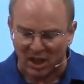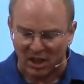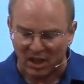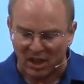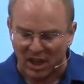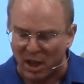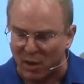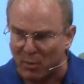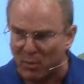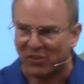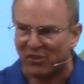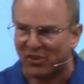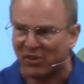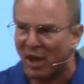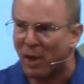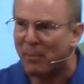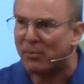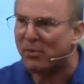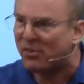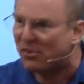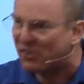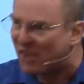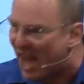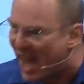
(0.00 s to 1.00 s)
He was
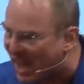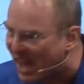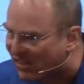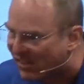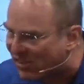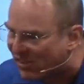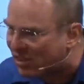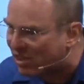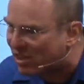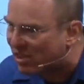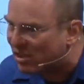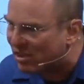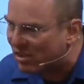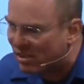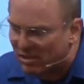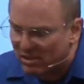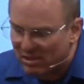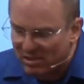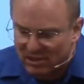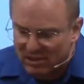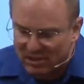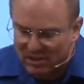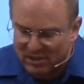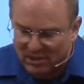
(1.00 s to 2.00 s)
upset.
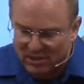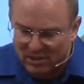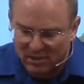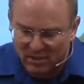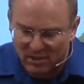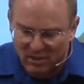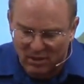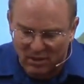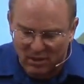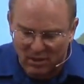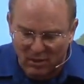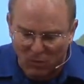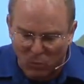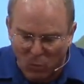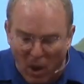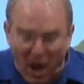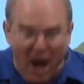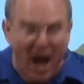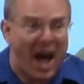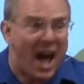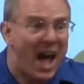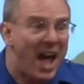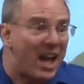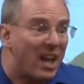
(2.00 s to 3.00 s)

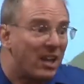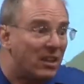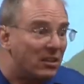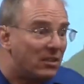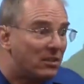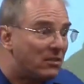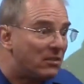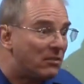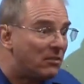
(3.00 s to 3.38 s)
Why?